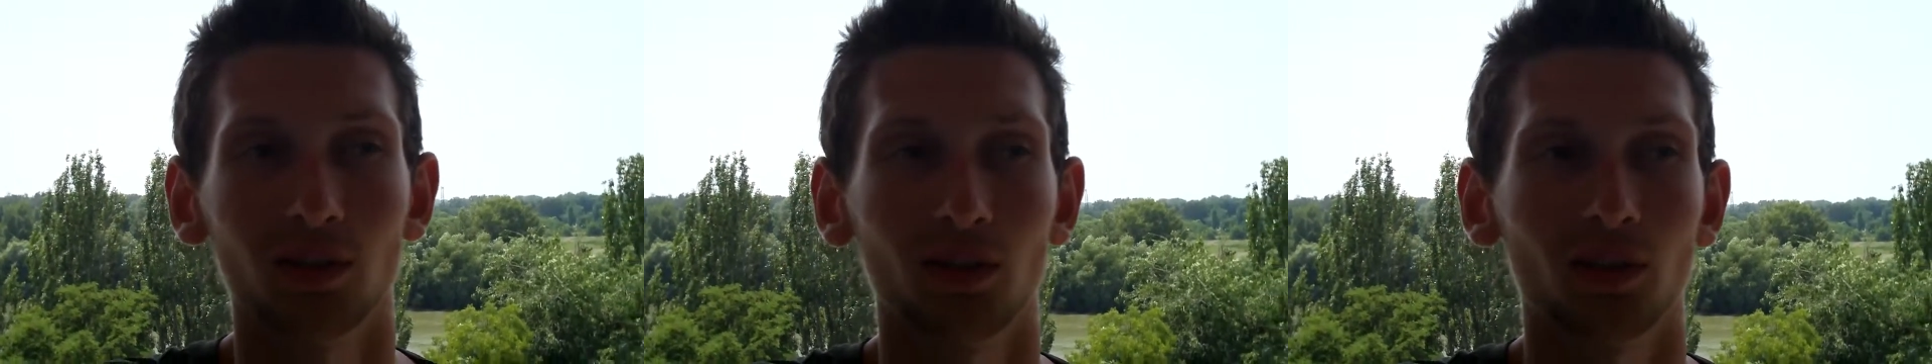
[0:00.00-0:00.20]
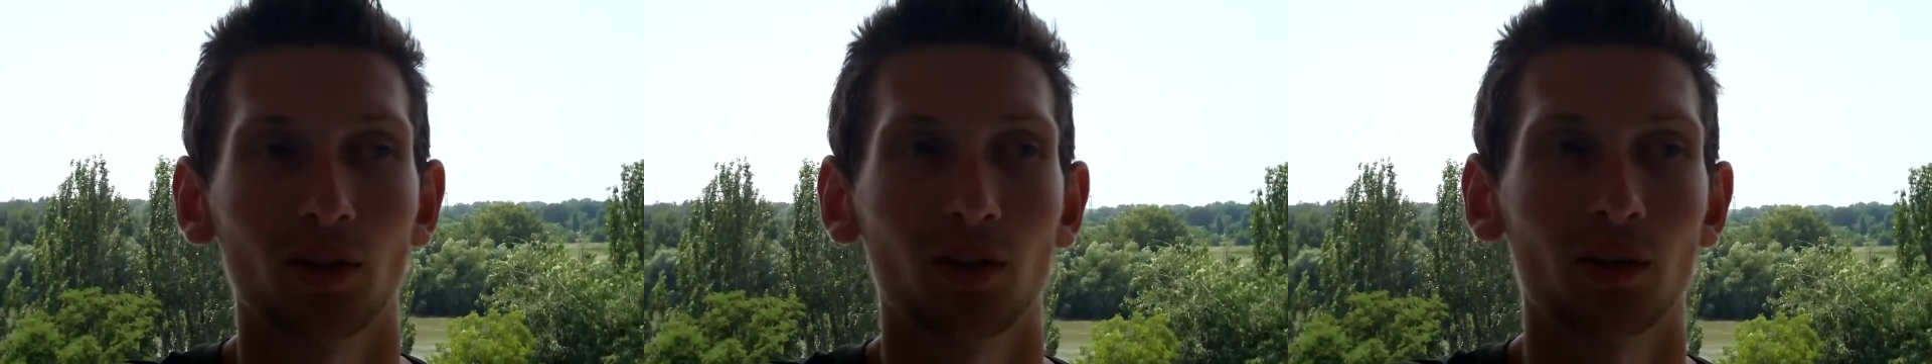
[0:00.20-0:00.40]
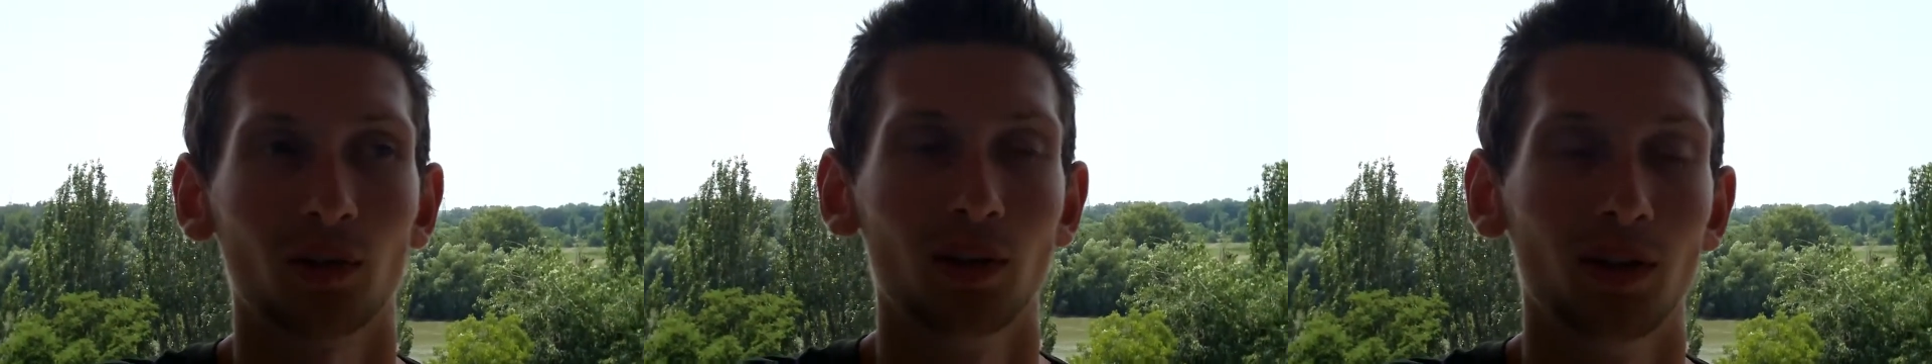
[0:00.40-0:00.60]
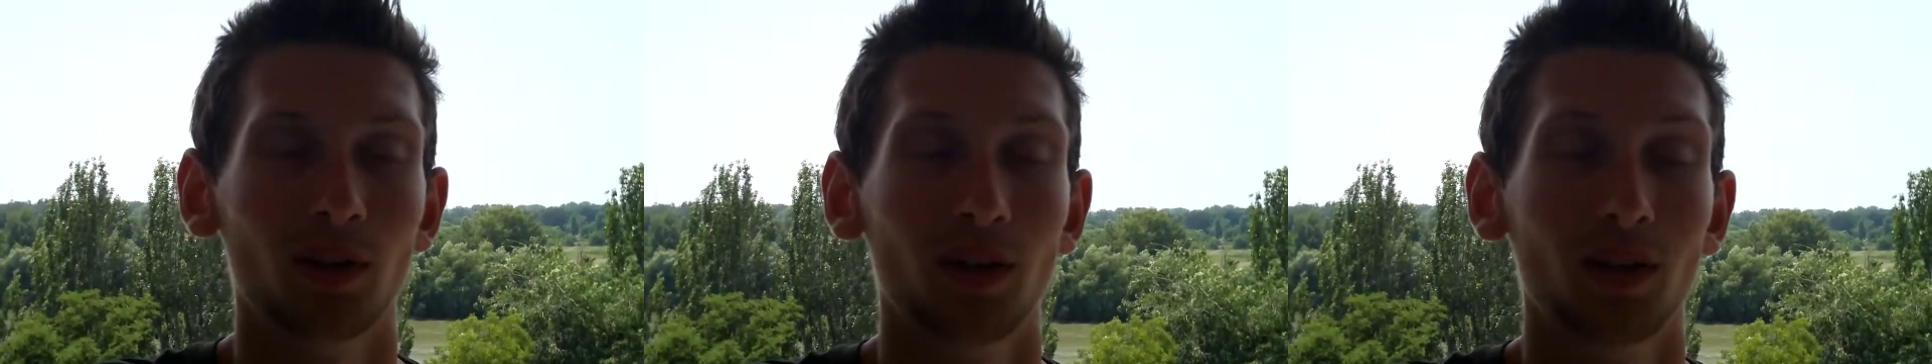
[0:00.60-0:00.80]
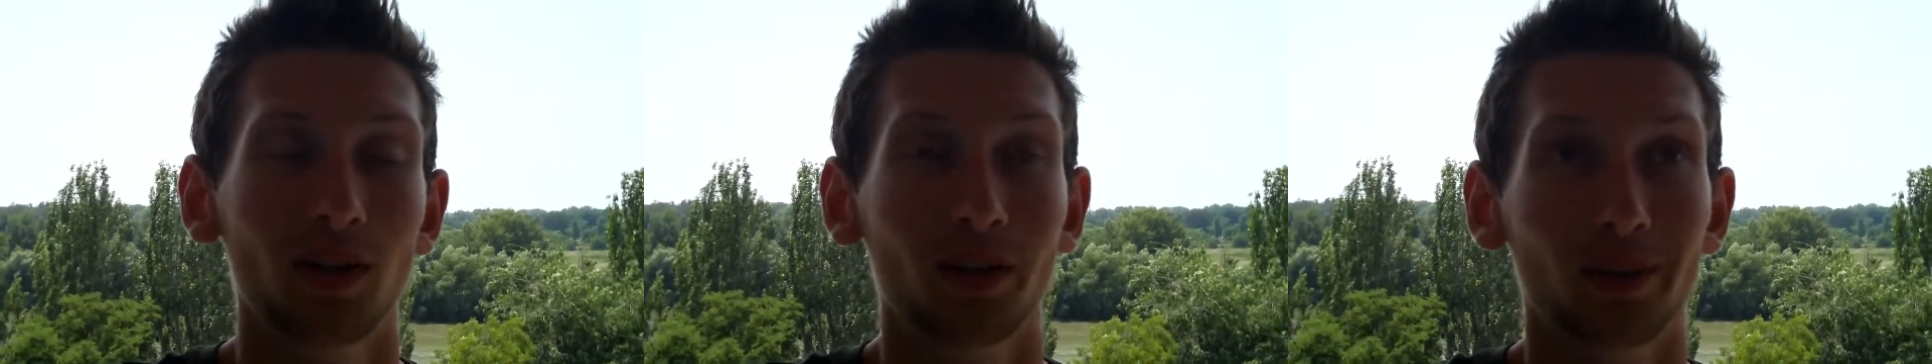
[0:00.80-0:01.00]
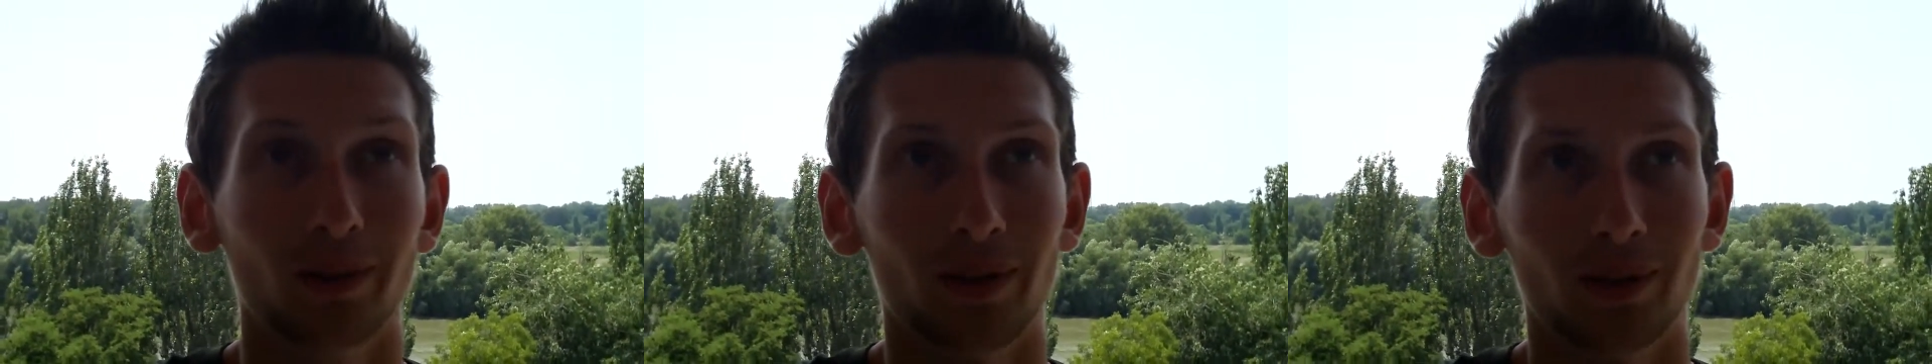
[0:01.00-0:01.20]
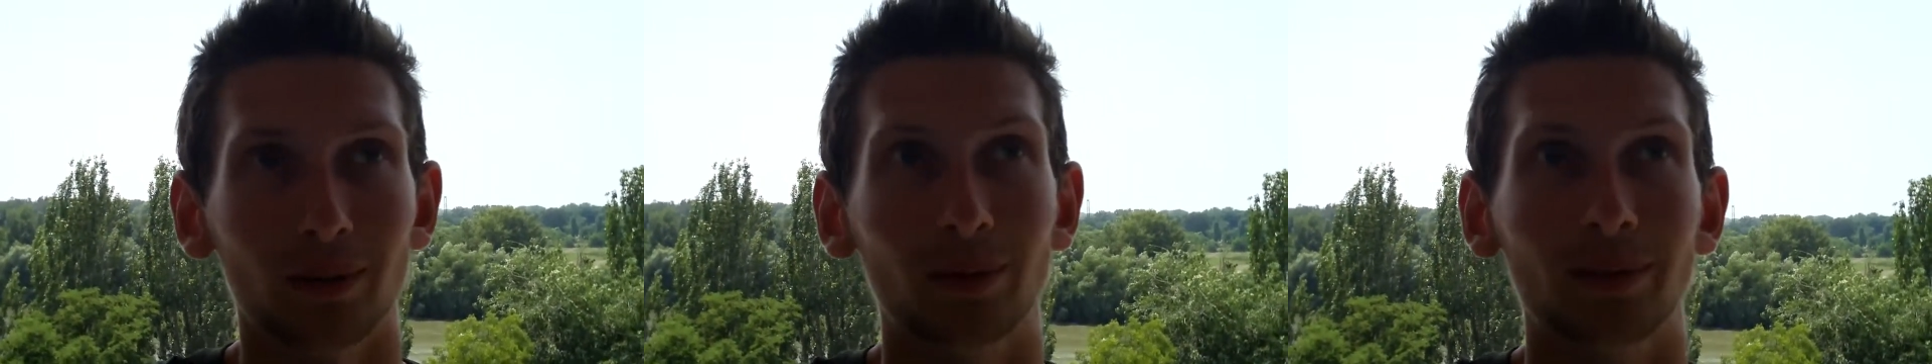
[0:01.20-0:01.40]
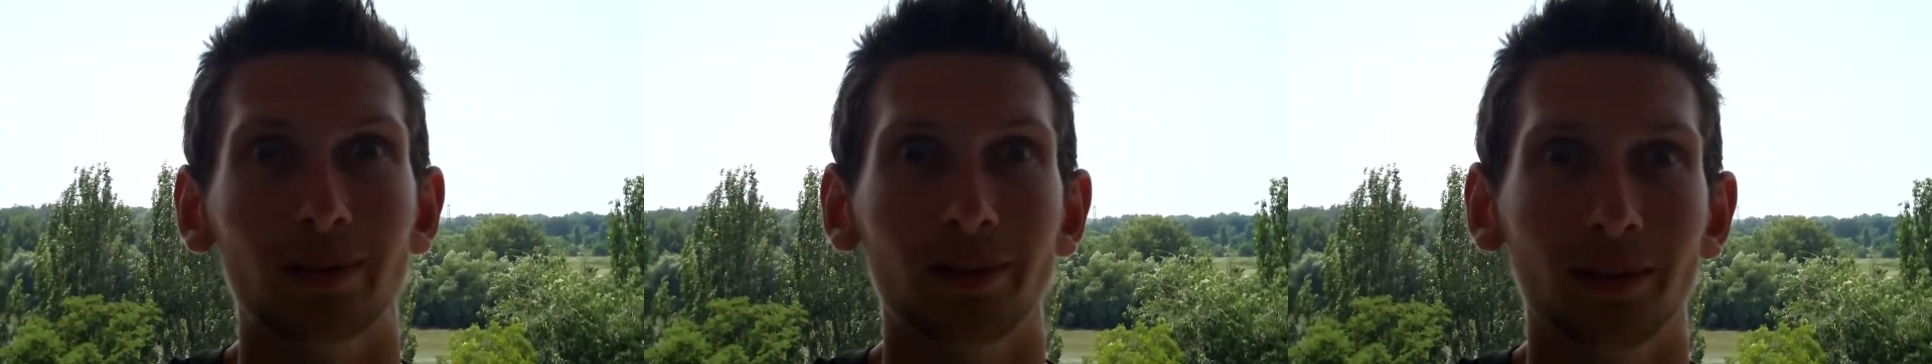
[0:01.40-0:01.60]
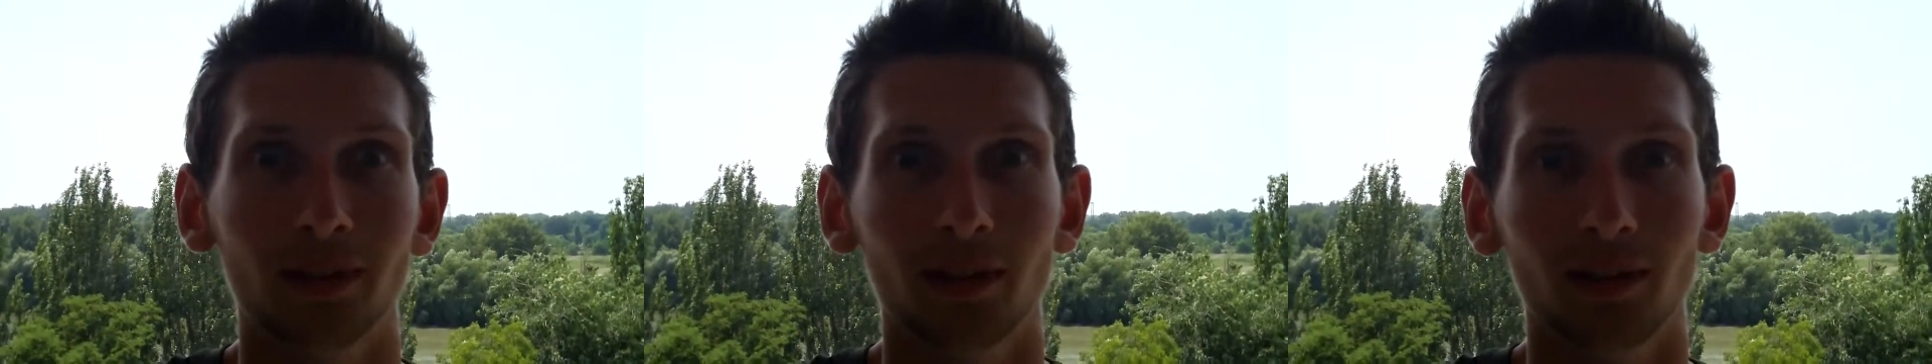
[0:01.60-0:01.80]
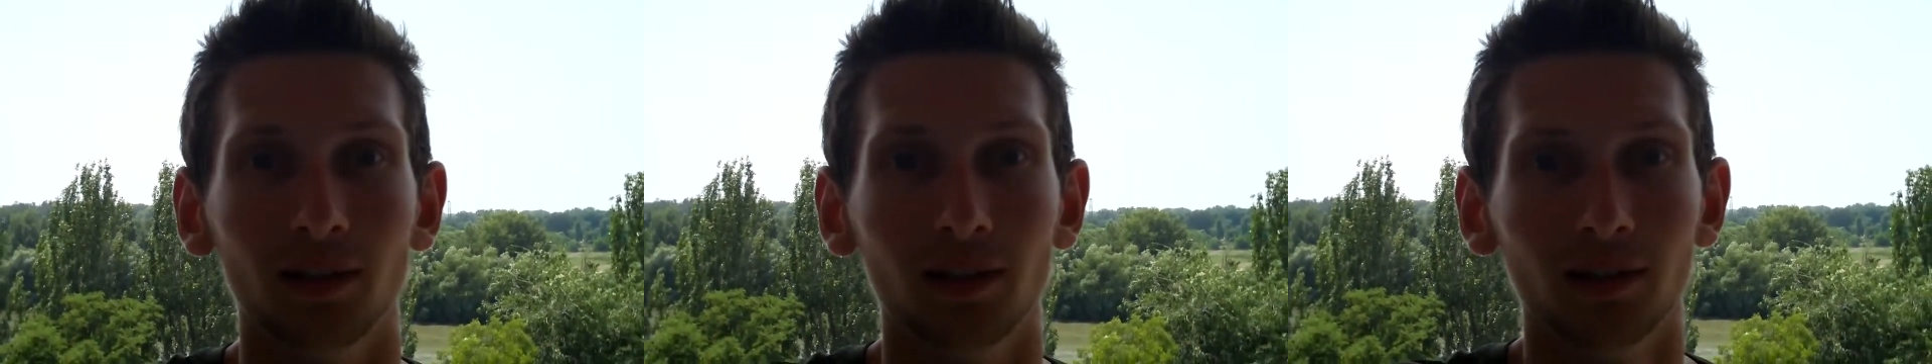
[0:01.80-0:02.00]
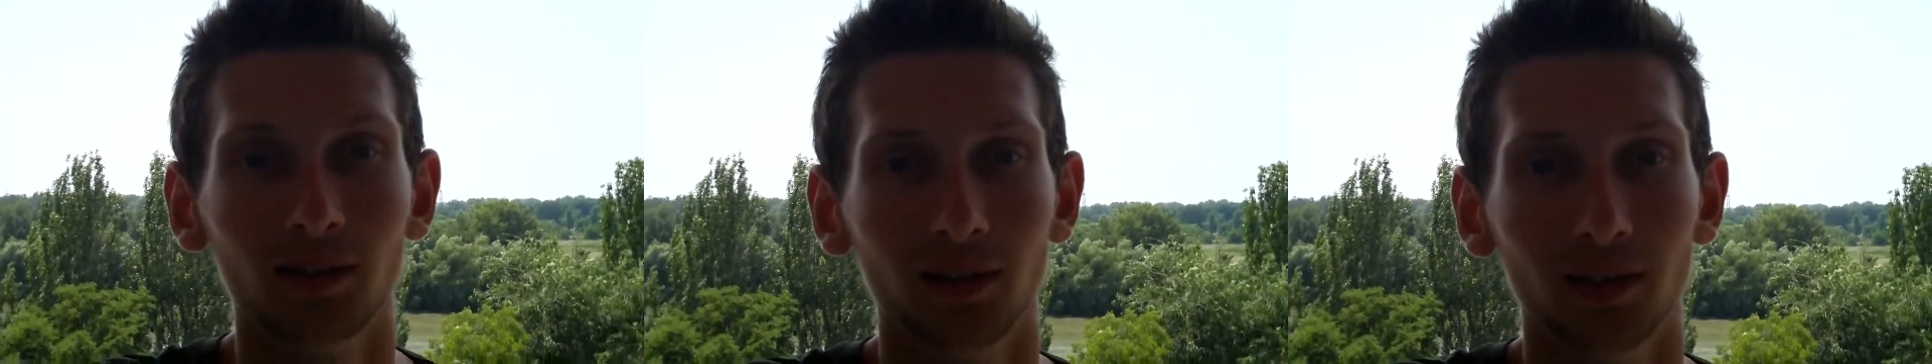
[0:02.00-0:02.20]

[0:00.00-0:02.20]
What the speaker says: So it's like, well, you know,